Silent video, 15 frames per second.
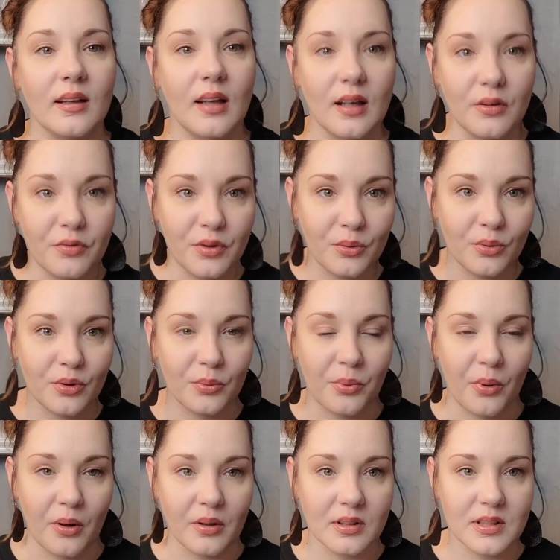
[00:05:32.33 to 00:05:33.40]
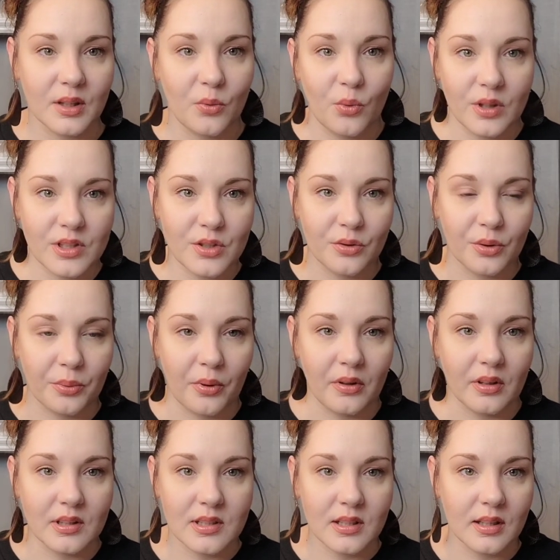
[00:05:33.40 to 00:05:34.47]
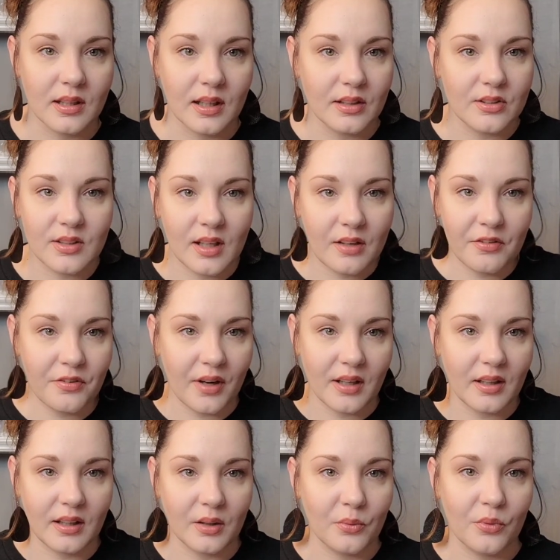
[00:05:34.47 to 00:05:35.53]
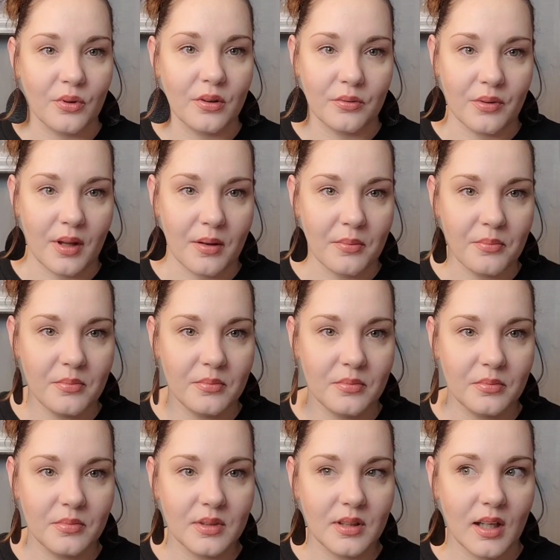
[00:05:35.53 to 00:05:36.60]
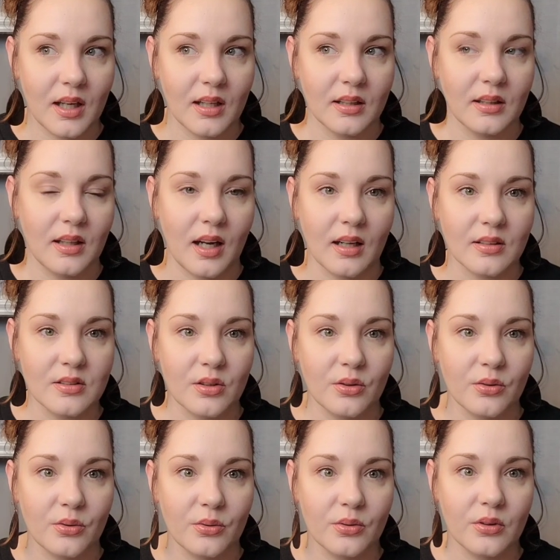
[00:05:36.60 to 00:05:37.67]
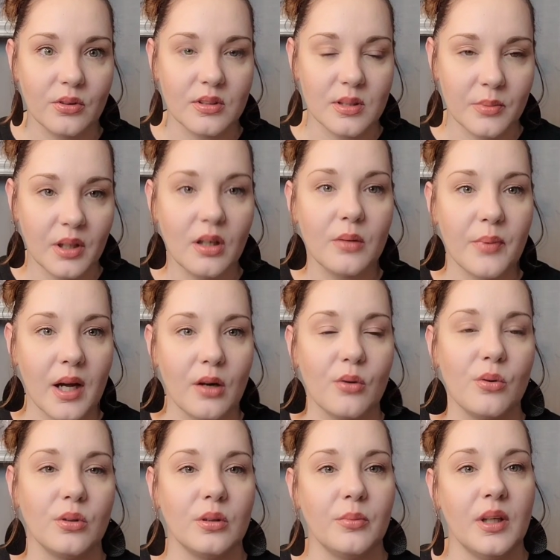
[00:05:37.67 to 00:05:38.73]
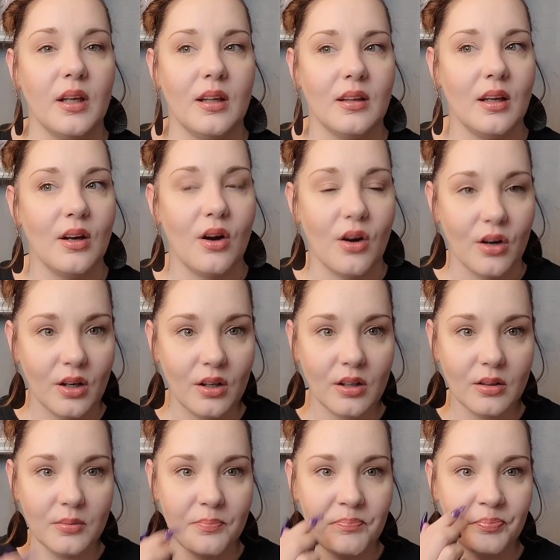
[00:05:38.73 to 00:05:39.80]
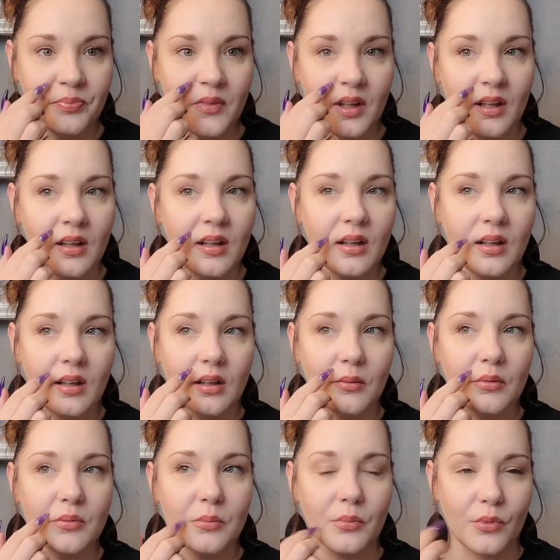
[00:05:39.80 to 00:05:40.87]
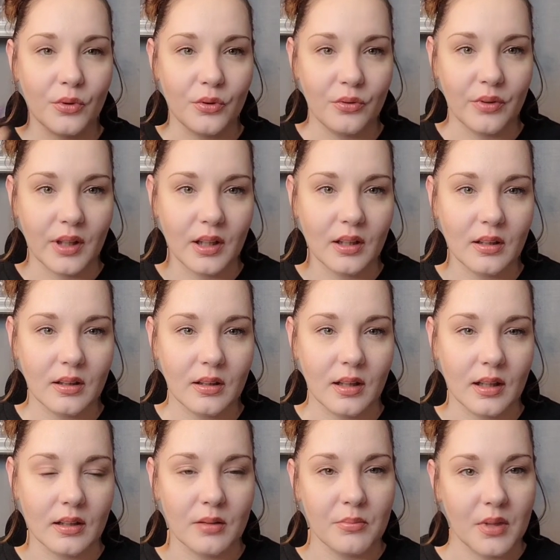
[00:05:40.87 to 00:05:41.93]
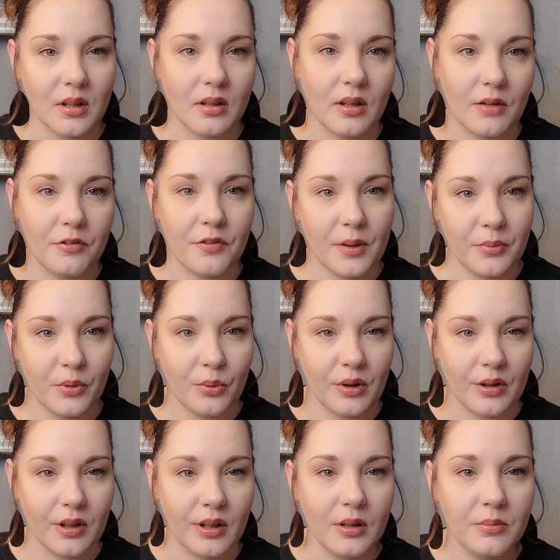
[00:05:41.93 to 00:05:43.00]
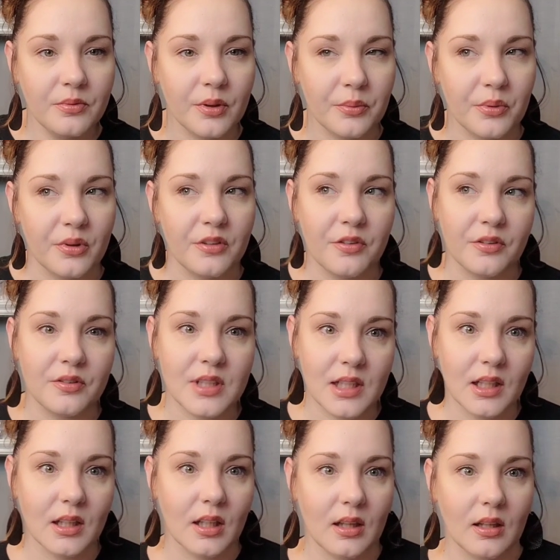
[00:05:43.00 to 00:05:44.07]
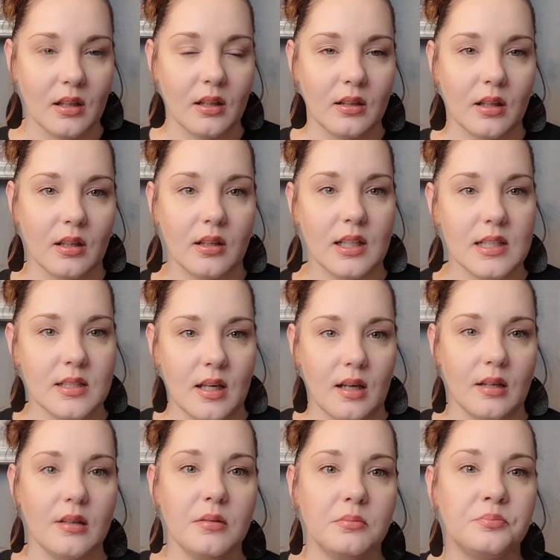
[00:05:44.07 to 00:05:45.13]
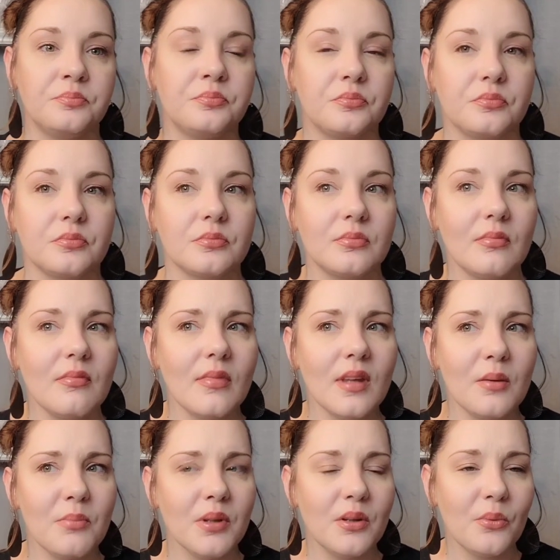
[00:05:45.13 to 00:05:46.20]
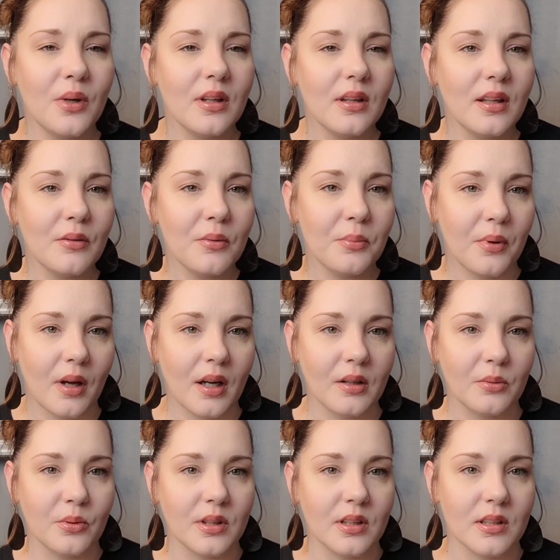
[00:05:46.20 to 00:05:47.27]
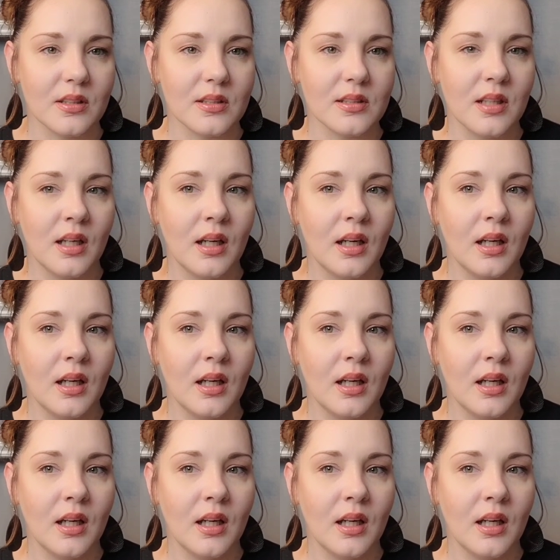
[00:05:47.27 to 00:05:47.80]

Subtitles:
get a few of their products, like one, two of the products, and then I just can't find any more of them. And yeah, so somebody got back a hold of me and they are moving like the middle of February, February 15th, I think that they said. But the way that they replied was,